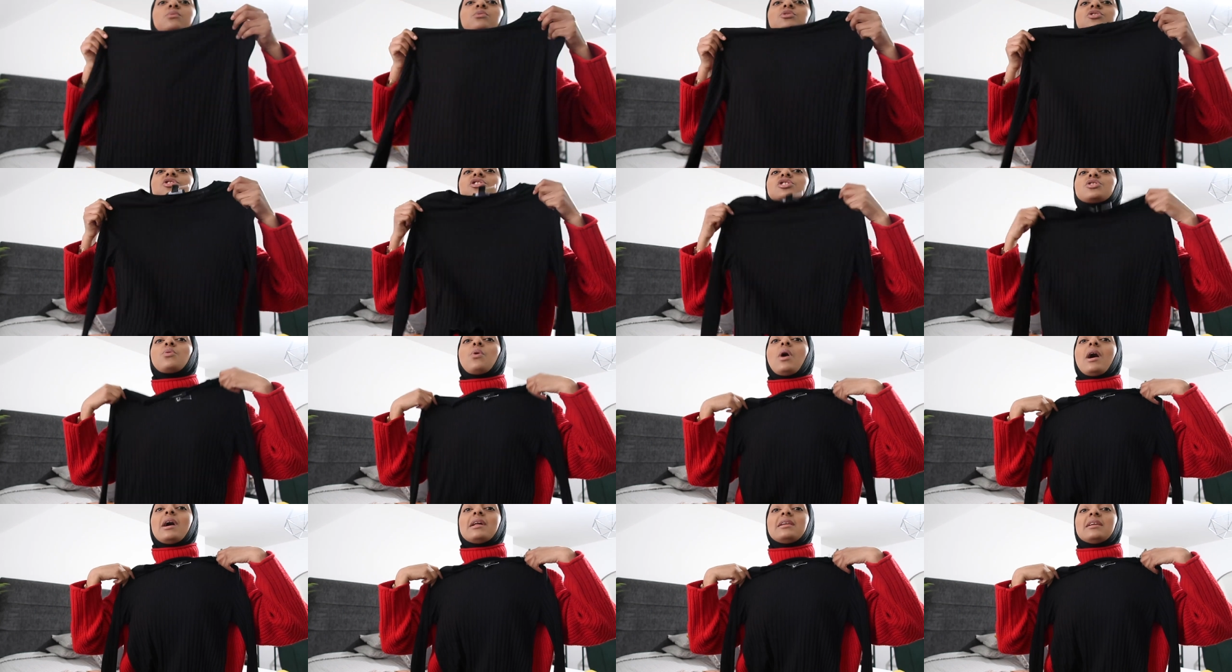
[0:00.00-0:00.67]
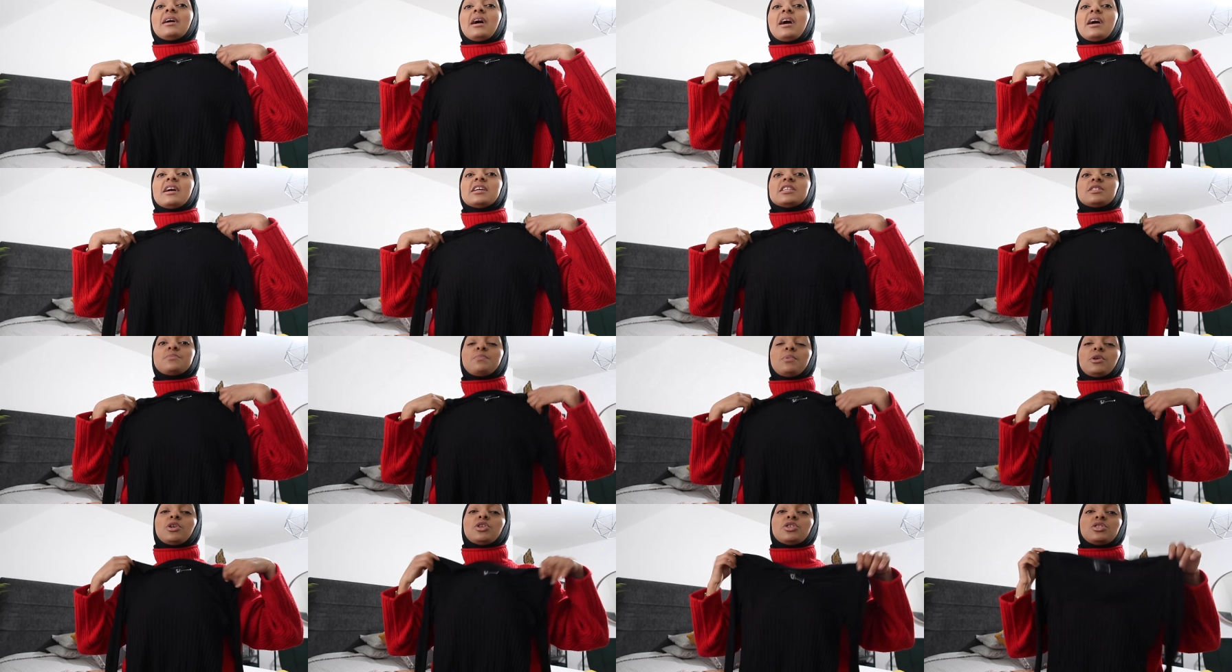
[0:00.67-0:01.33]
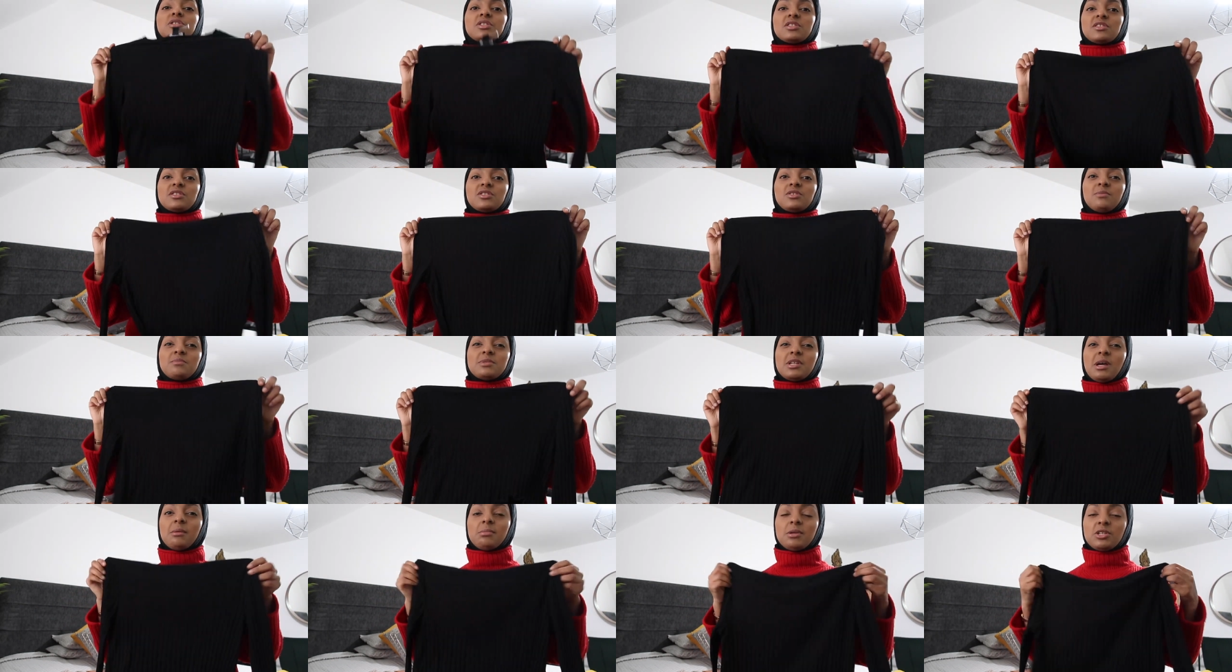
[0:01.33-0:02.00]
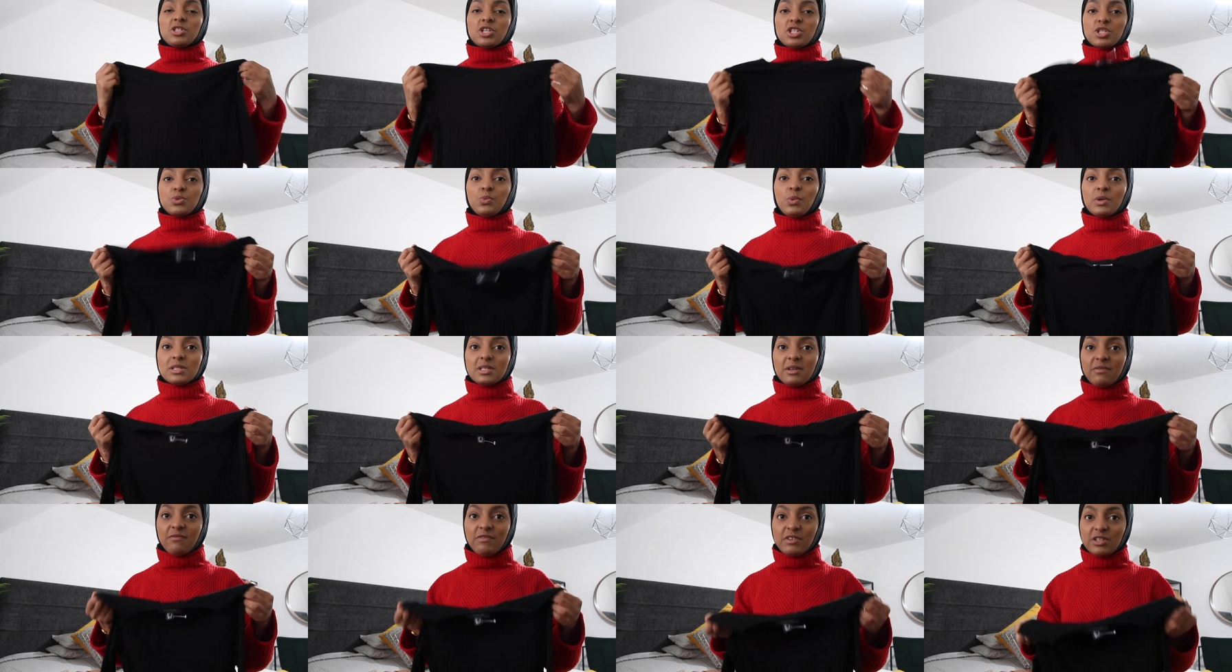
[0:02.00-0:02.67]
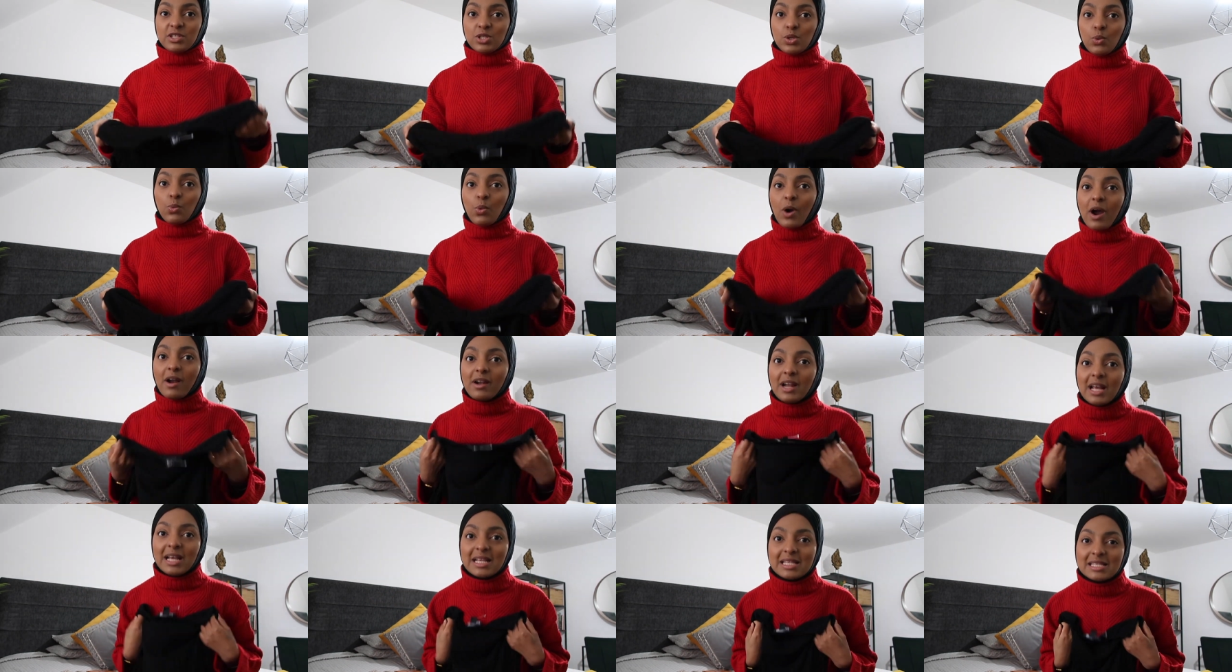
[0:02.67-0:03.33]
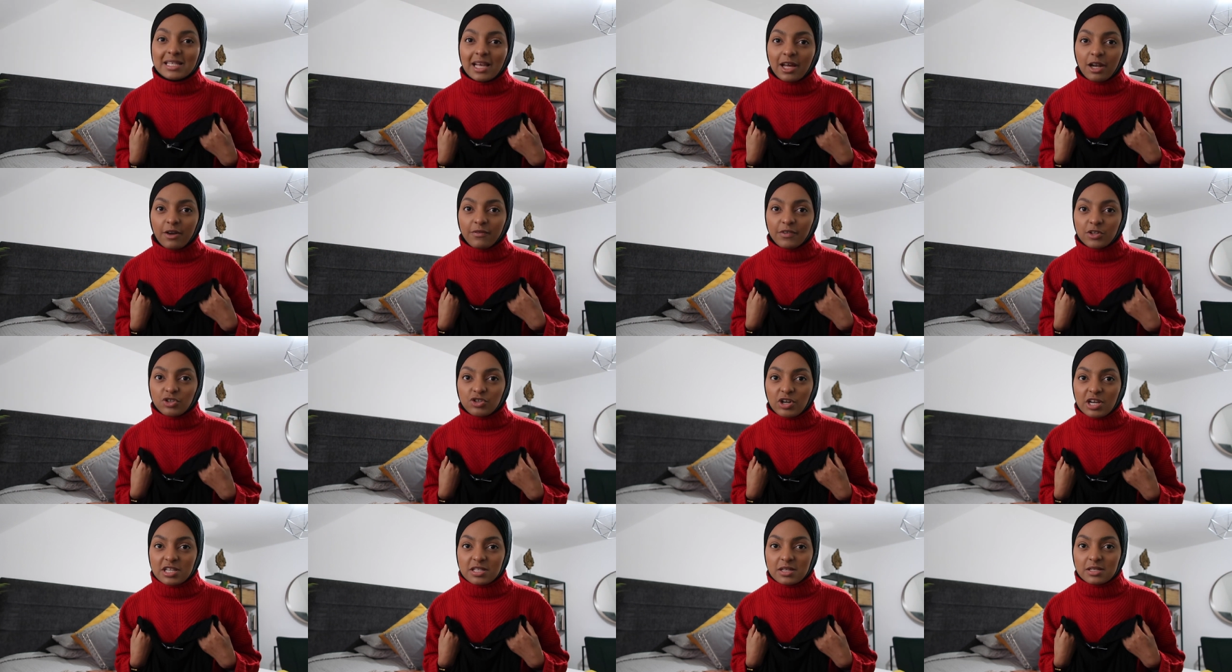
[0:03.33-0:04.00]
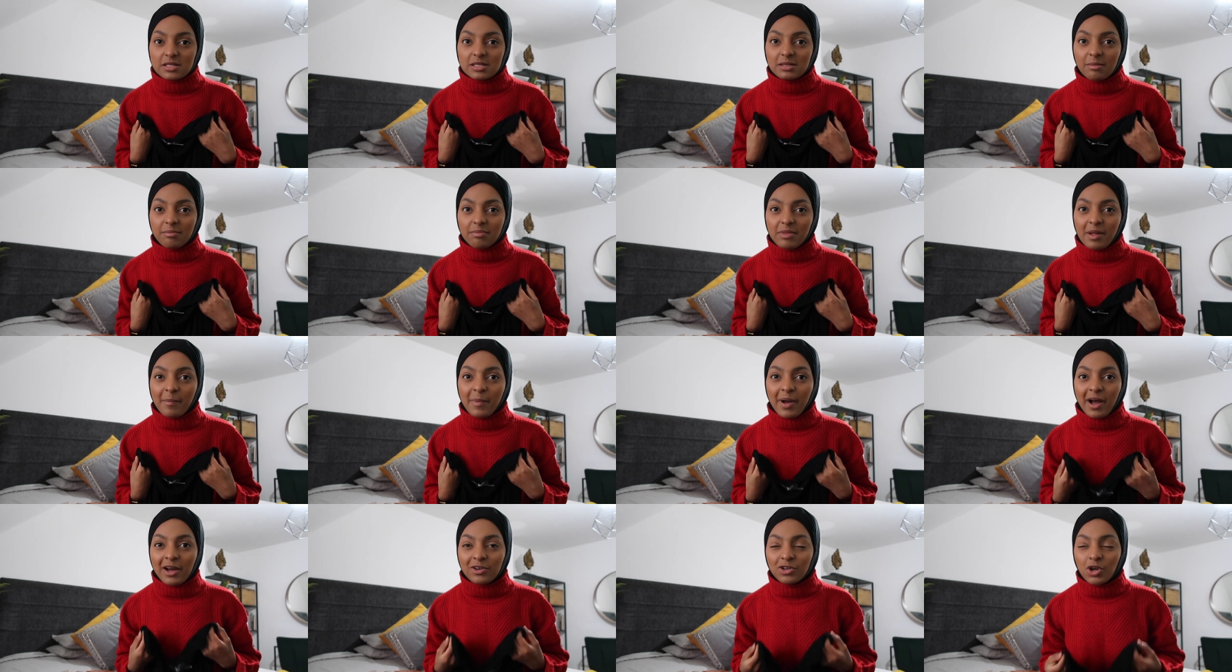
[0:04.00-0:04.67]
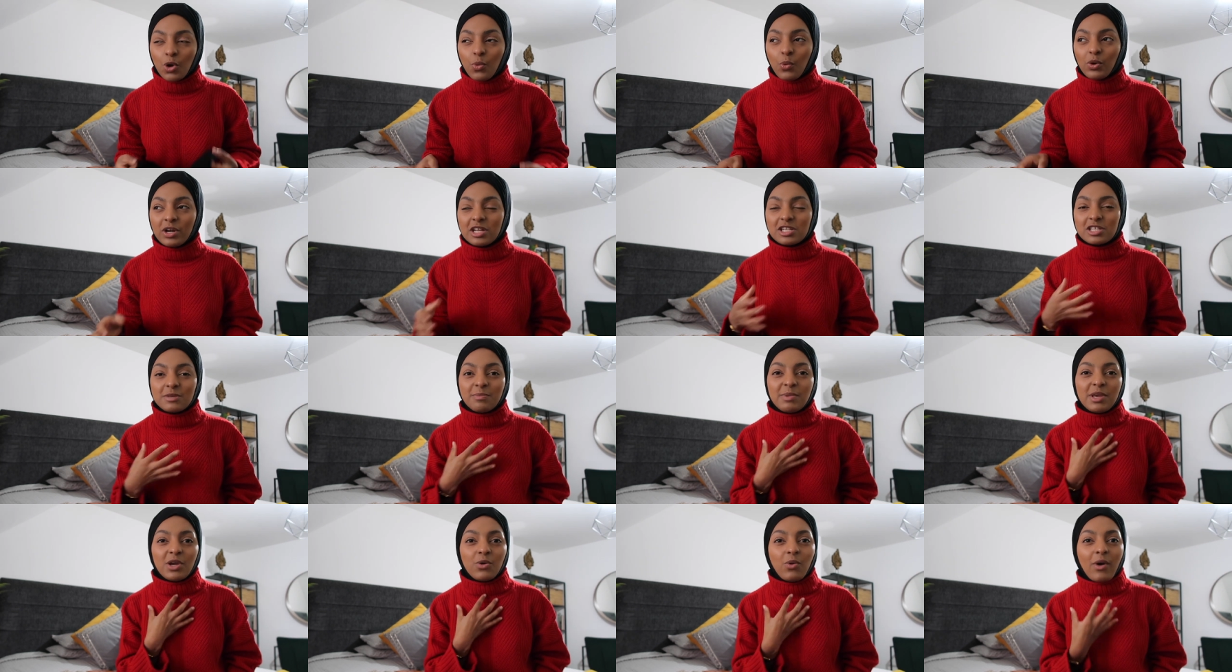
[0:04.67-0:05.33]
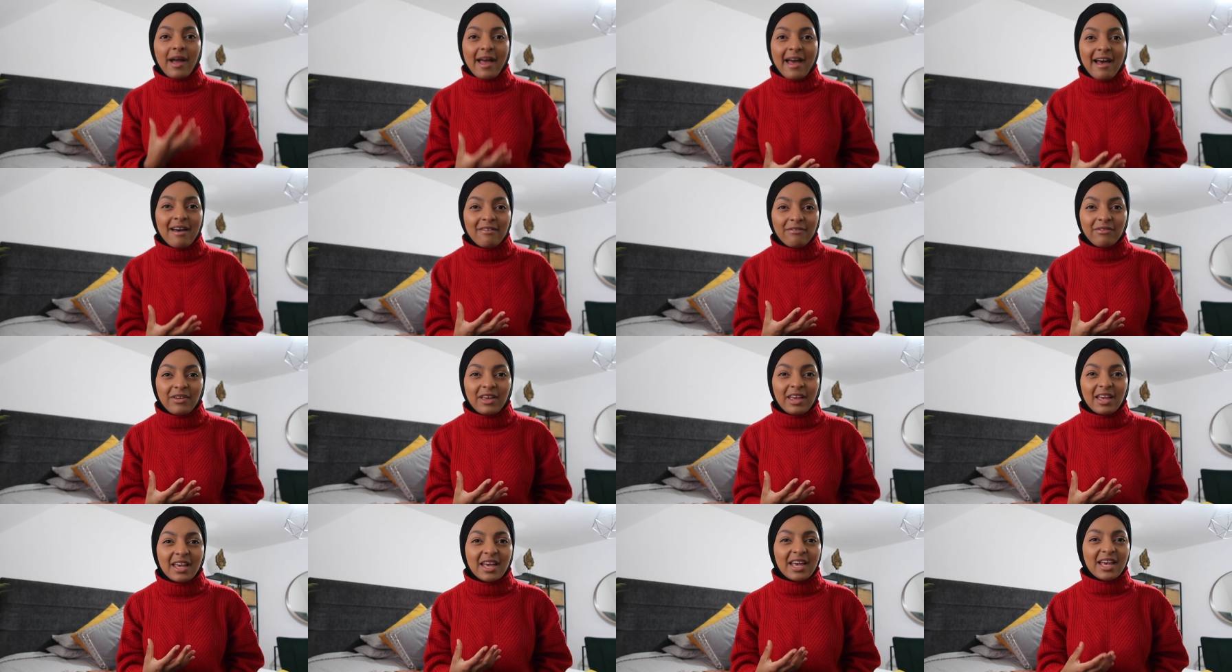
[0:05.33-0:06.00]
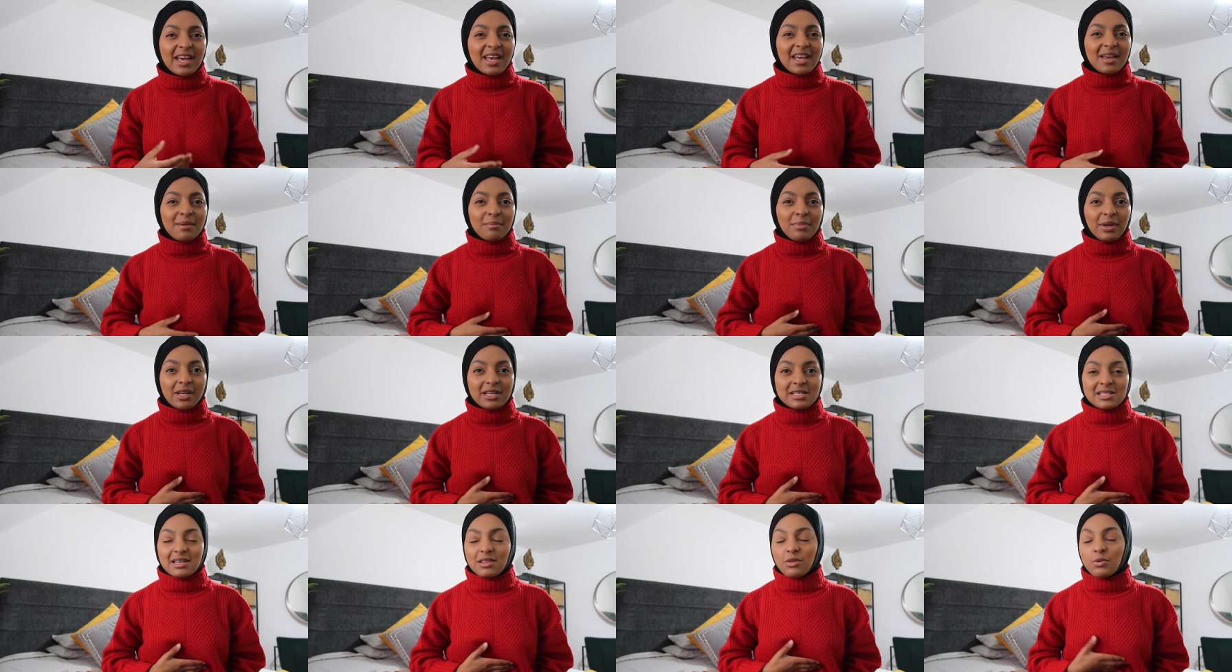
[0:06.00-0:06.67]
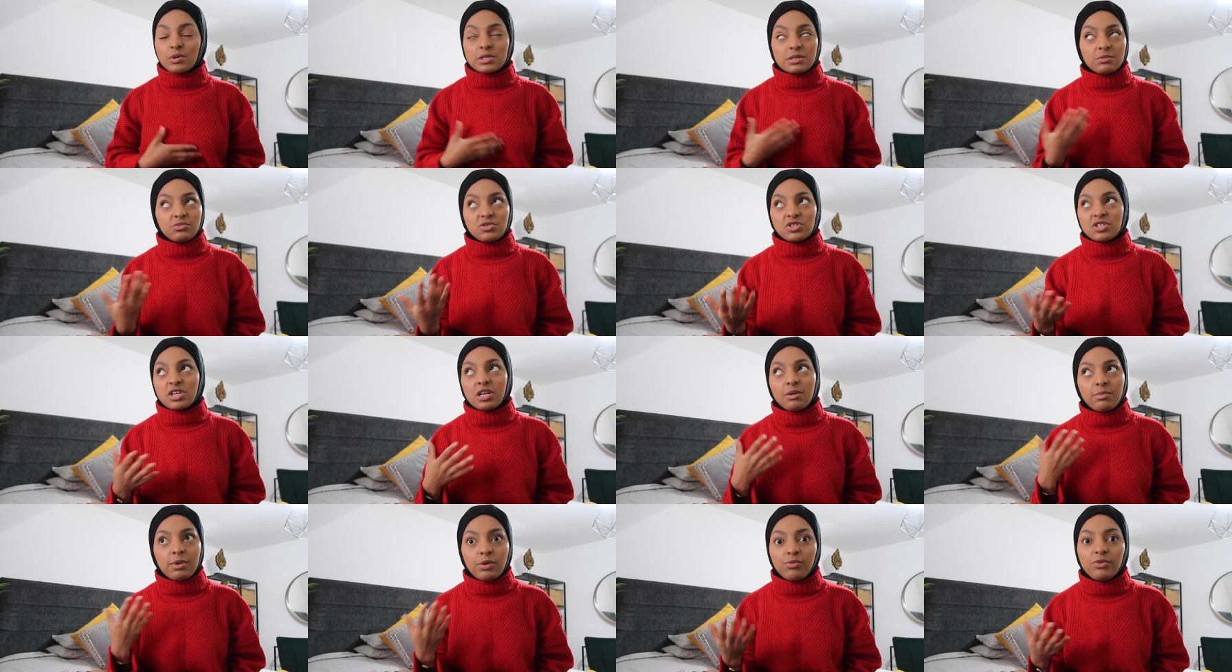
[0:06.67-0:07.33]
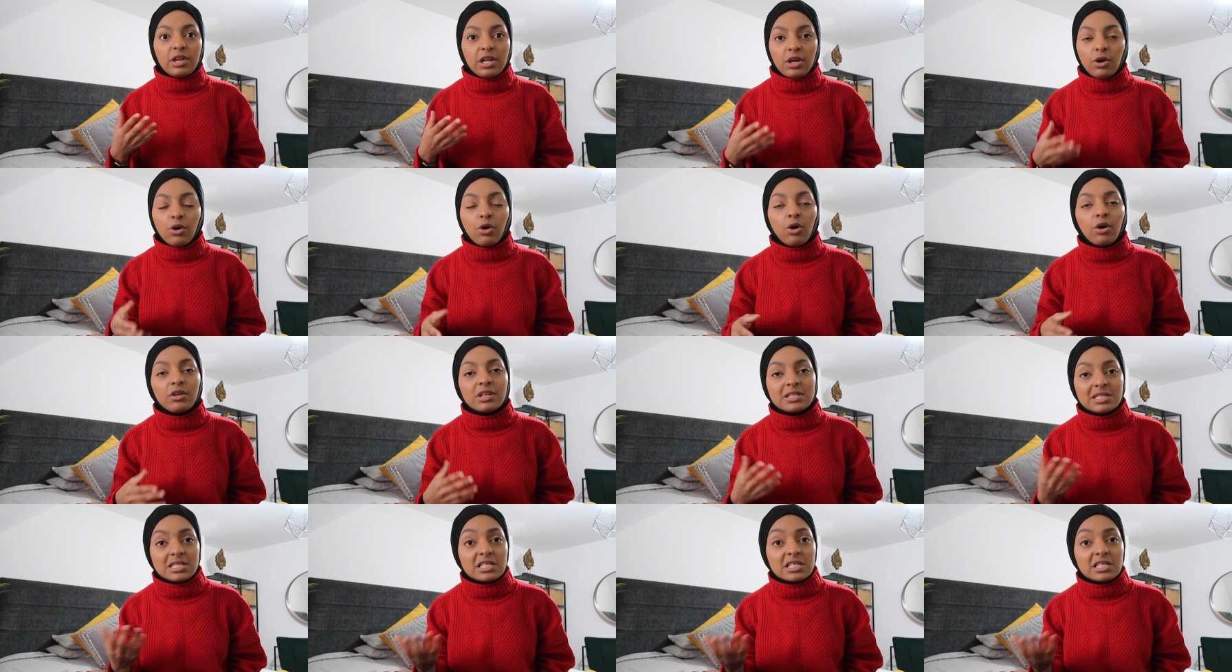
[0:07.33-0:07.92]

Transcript: which is quite nice, because sometimes I just want something to wear on the inside of a dress or something, but I don't want it to be quite heavy, because otherwise I'm just going to be really hot.